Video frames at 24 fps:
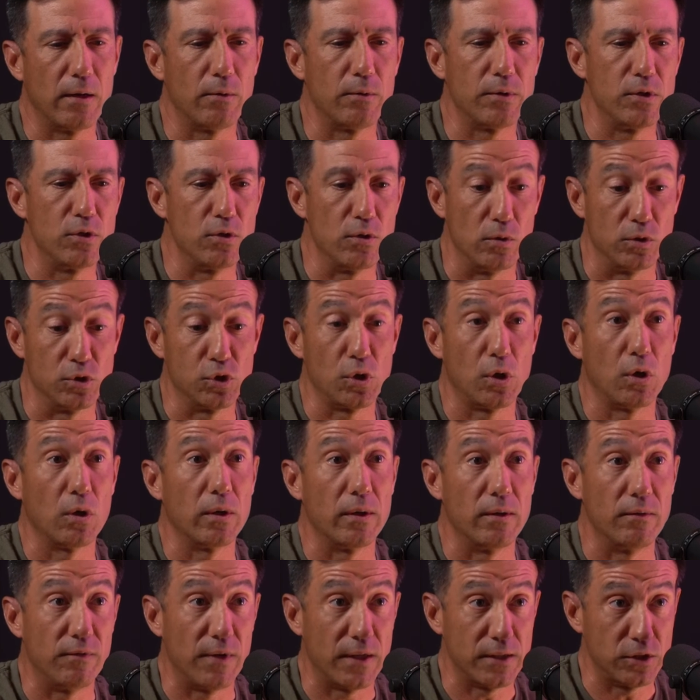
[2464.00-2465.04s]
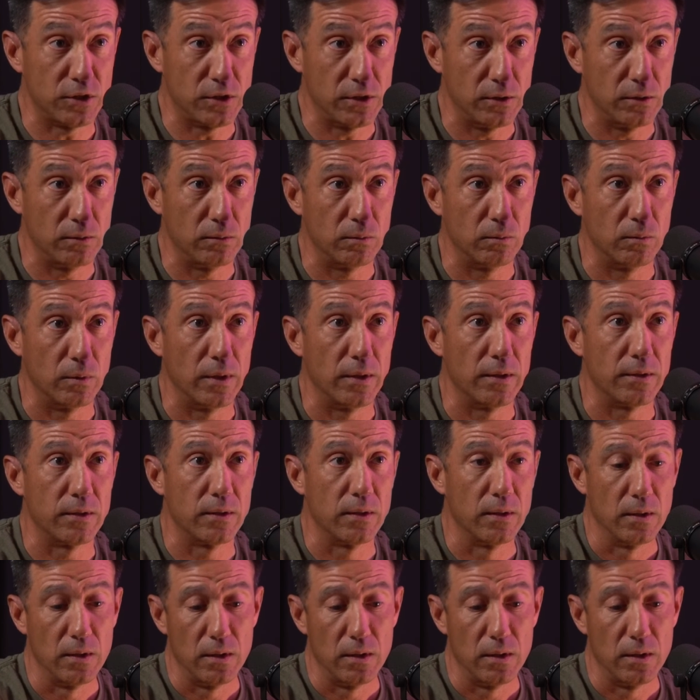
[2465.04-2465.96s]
with you and start investing with